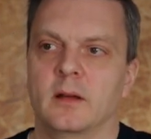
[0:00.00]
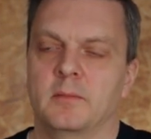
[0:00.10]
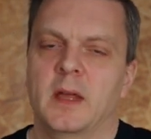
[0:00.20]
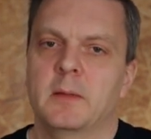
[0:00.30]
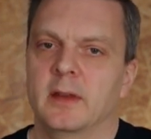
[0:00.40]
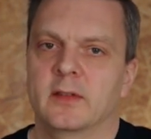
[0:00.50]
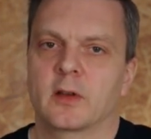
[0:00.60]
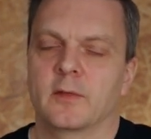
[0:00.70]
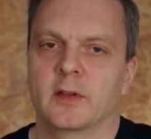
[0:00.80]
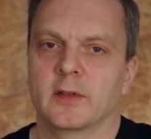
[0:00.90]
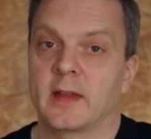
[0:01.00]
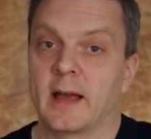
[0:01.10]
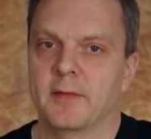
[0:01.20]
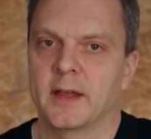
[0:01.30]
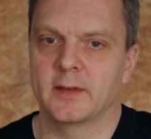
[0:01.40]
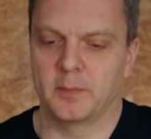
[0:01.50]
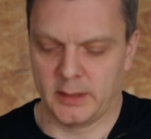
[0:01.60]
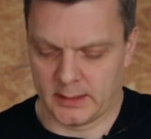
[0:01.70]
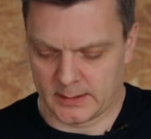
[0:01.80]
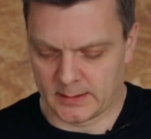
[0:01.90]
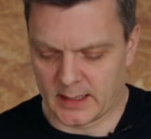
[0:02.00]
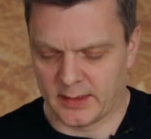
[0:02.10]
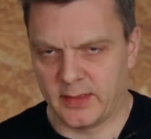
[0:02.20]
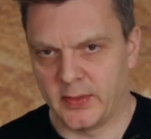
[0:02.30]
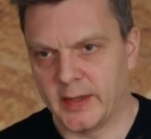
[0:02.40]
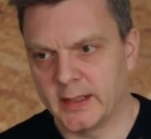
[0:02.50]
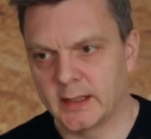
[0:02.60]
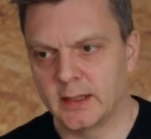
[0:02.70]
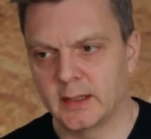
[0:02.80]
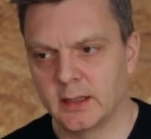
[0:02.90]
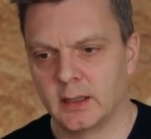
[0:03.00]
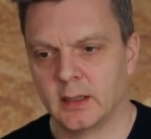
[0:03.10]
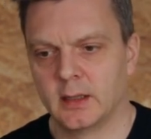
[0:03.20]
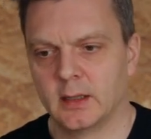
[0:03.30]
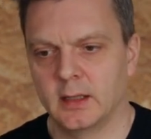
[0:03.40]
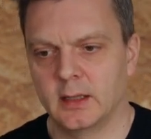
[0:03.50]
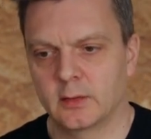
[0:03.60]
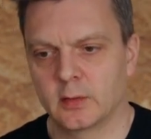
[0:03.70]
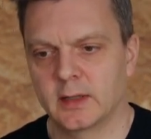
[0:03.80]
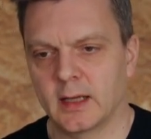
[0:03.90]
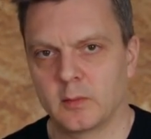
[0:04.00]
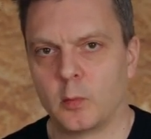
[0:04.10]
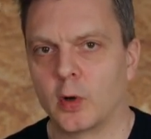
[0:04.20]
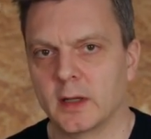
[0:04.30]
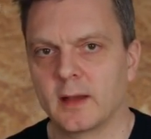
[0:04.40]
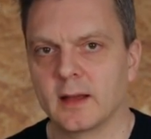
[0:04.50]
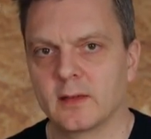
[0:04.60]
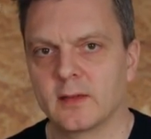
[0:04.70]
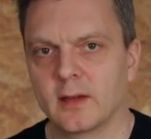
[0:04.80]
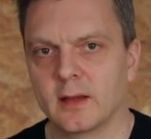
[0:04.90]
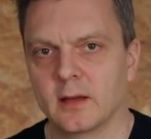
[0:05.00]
maybe this coffee doesn't have that, but I think it could get more intense